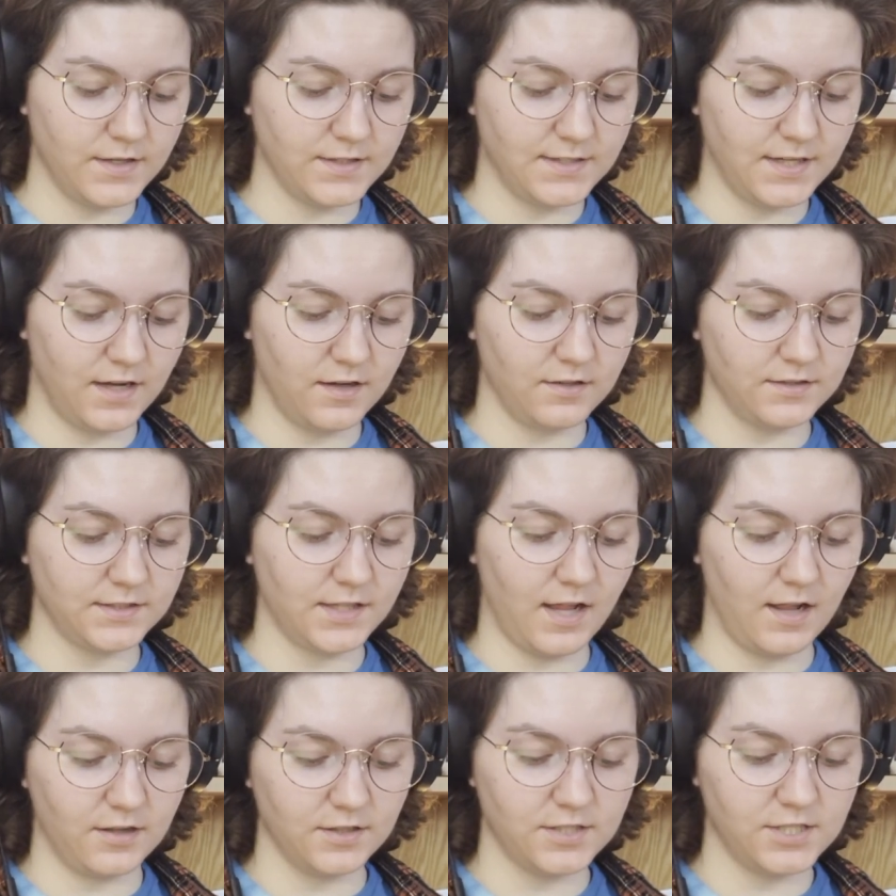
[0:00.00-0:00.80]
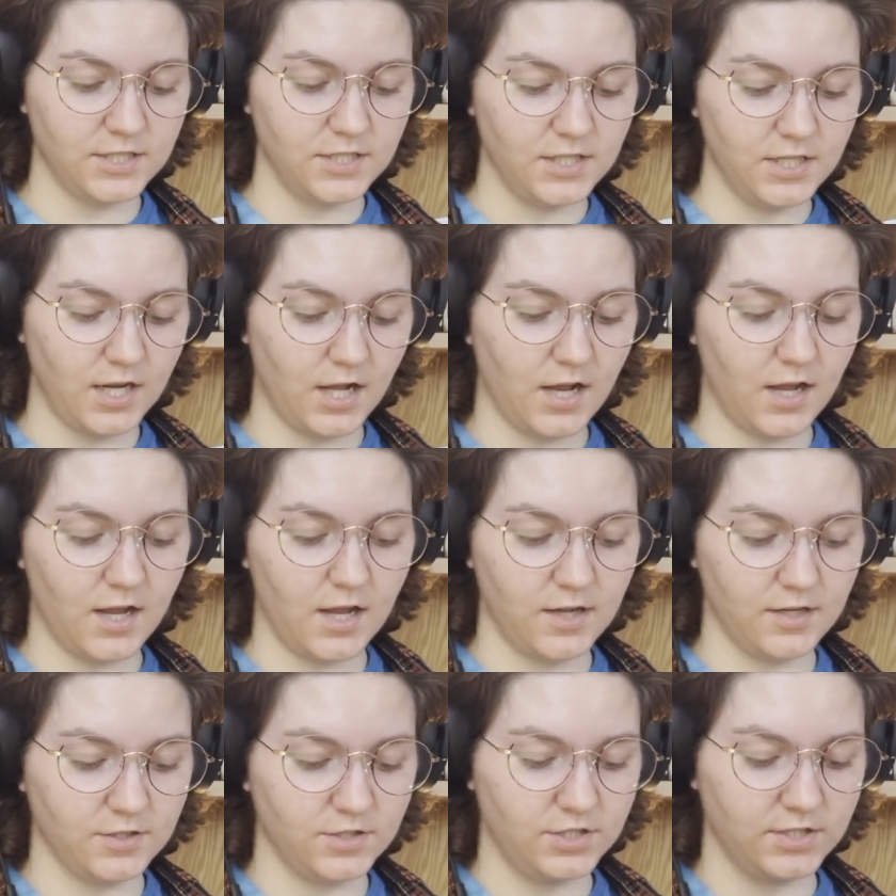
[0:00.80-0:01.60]
and tells
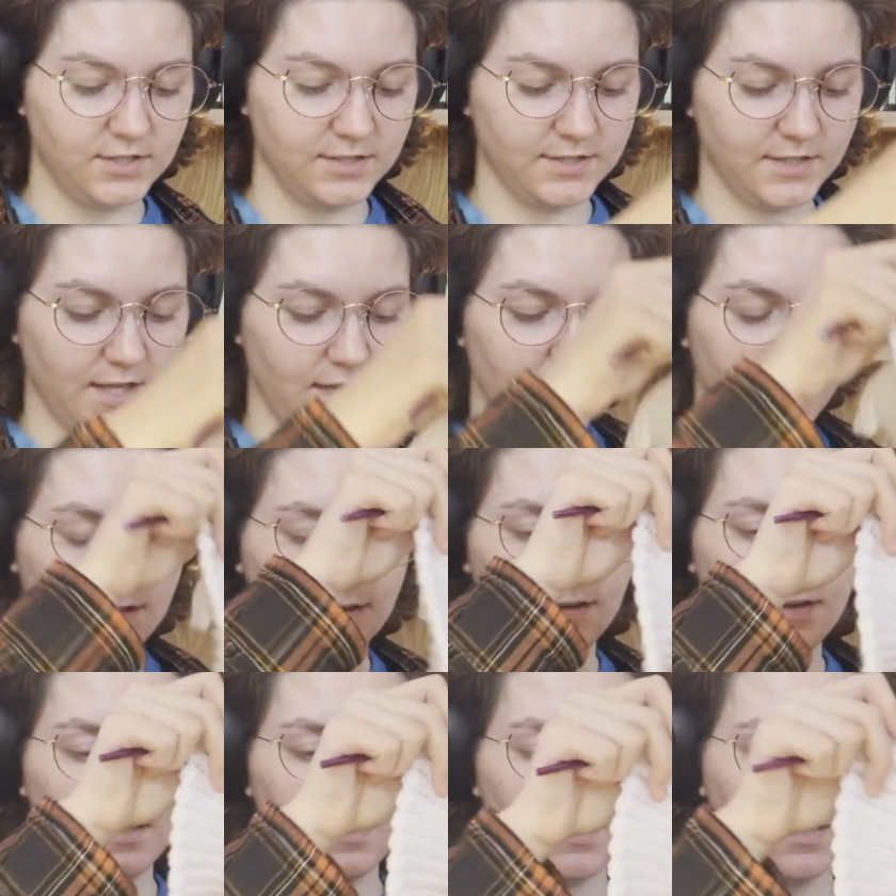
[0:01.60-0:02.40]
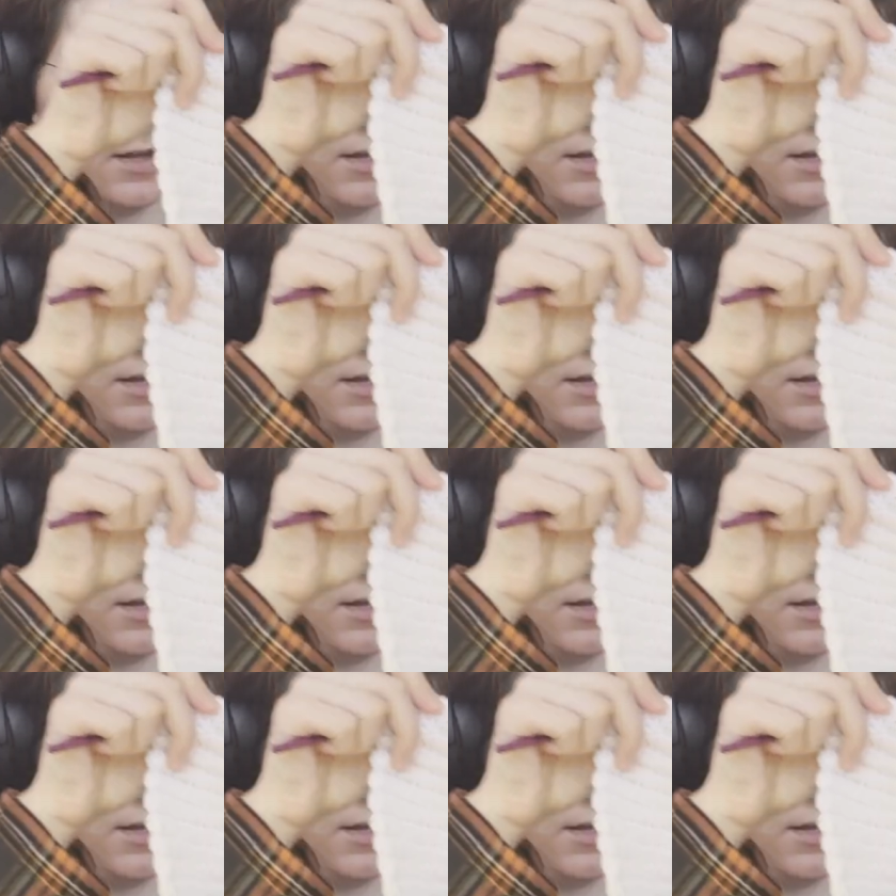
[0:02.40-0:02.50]
Alcina, and she's like,